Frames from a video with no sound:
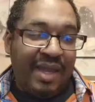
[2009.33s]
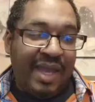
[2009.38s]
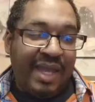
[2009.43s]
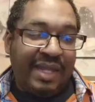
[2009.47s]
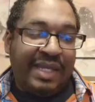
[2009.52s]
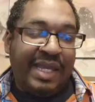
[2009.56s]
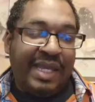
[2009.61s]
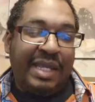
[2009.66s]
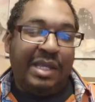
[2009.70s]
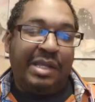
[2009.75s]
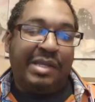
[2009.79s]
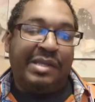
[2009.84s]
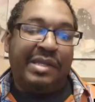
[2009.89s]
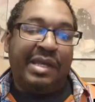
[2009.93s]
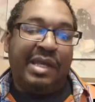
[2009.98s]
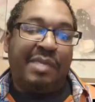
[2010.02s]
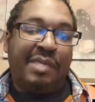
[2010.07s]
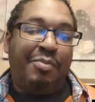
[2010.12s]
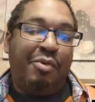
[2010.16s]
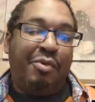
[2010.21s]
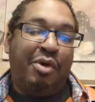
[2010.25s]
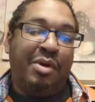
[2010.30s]
And Kenny said
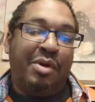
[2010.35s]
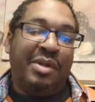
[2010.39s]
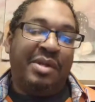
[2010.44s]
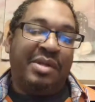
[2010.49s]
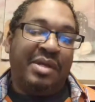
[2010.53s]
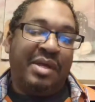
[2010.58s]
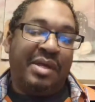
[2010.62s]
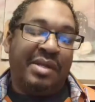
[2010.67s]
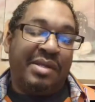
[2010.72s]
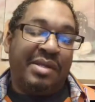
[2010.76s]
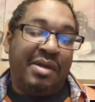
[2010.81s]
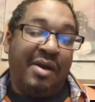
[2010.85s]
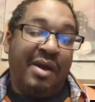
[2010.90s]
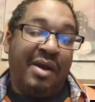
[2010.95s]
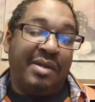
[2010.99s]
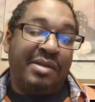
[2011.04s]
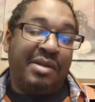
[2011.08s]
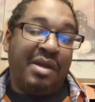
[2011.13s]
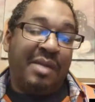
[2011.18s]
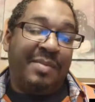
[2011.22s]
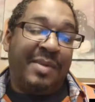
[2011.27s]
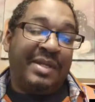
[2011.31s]
spoilers. Yes, sorry
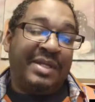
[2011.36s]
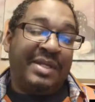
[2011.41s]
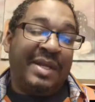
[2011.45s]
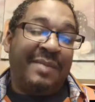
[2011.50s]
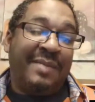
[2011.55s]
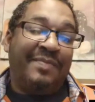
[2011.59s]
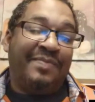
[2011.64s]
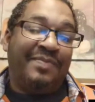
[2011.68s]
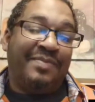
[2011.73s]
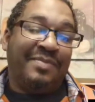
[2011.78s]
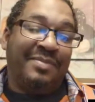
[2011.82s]
about that.